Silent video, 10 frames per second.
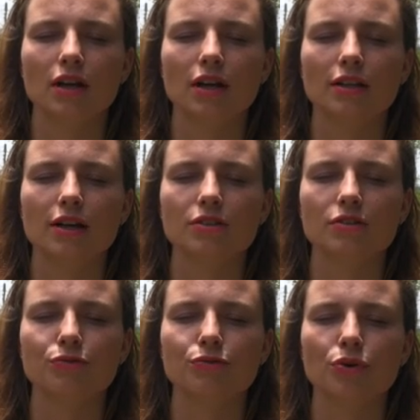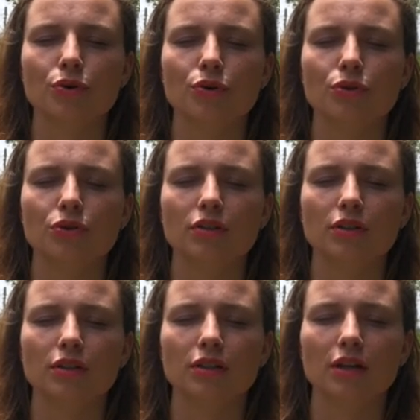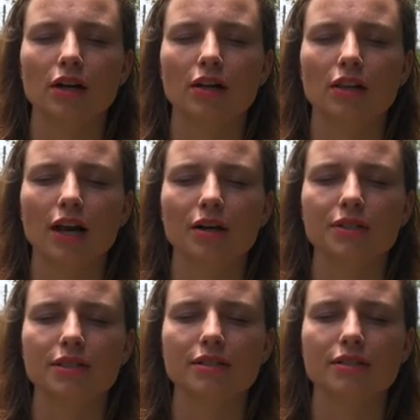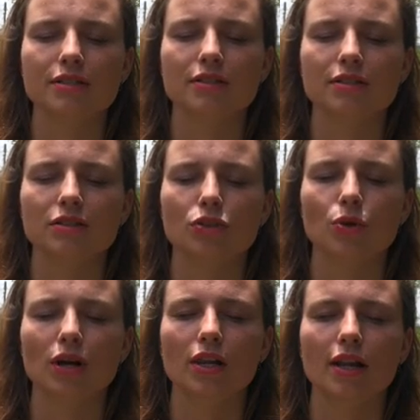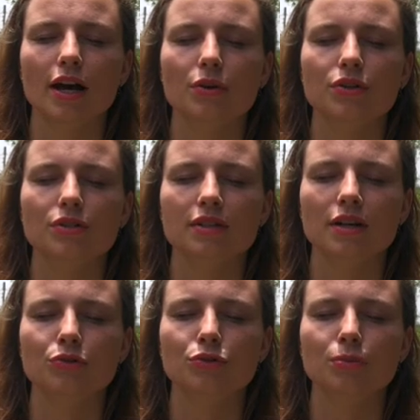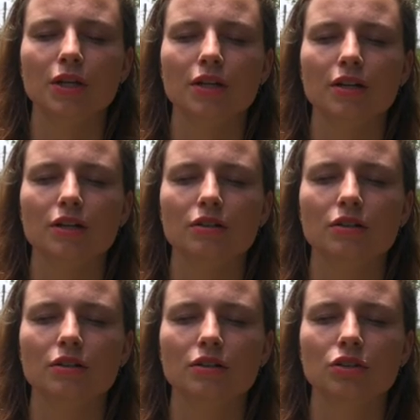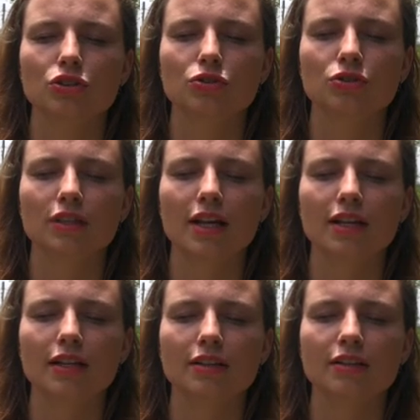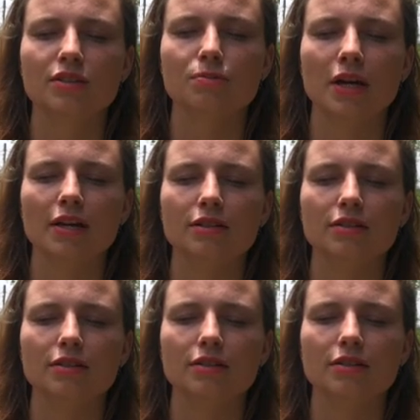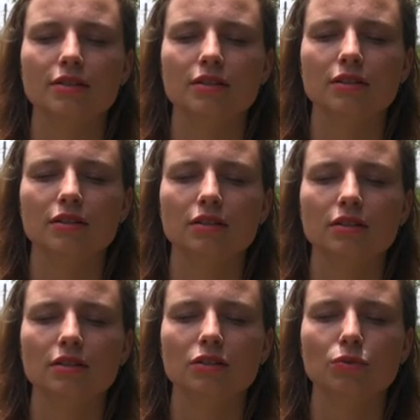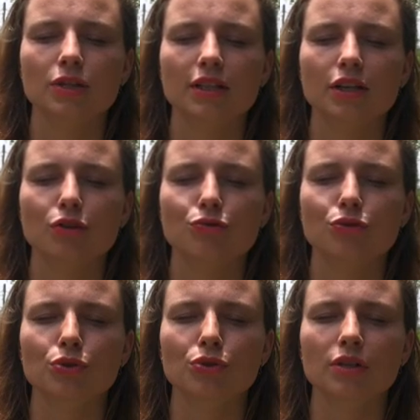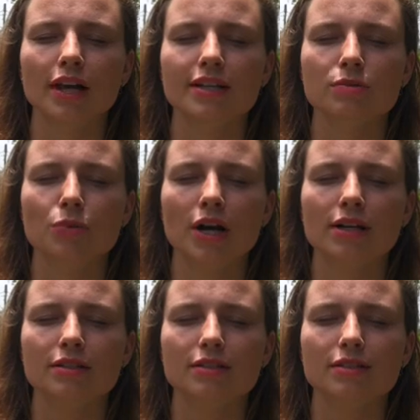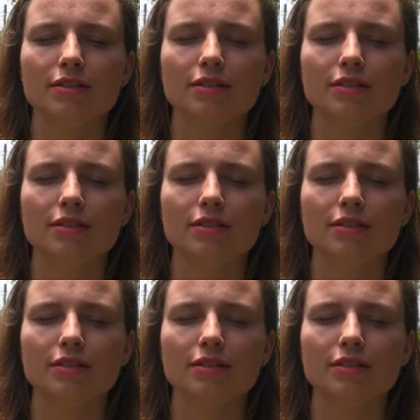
And there's a full allowance. You allow yourself to be here, to take in this space. You take a few last breaths,